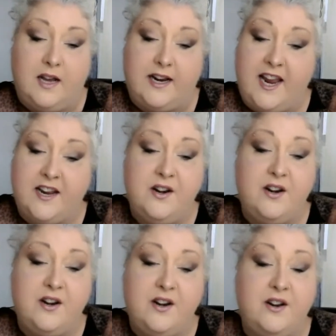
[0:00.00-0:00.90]

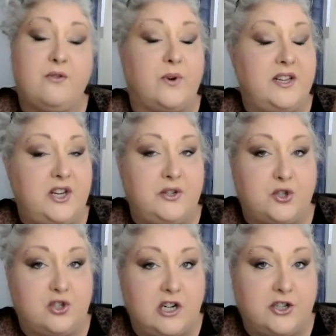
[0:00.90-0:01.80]
Again, read the
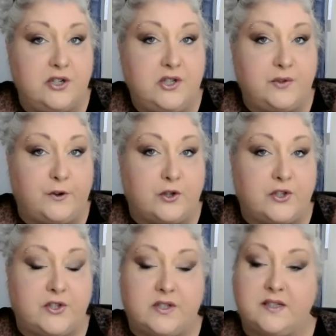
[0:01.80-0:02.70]
instructions
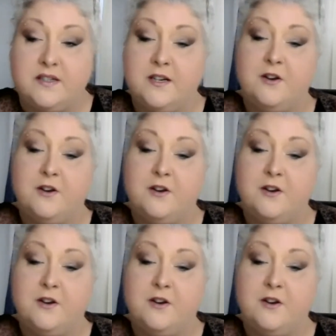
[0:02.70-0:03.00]
first,